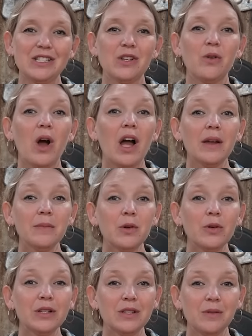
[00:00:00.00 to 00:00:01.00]
So I'm
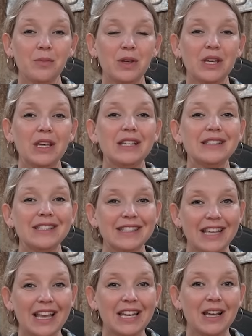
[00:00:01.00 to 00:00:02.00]
going to be
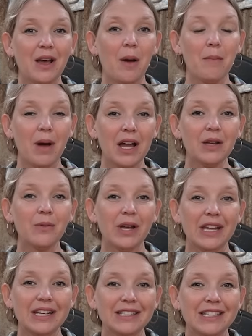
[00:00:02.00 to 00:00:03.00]
setting my
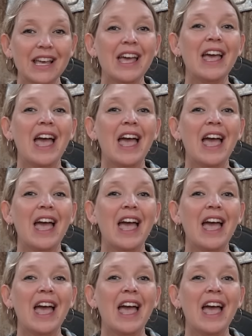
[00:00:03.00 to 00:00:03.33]
weight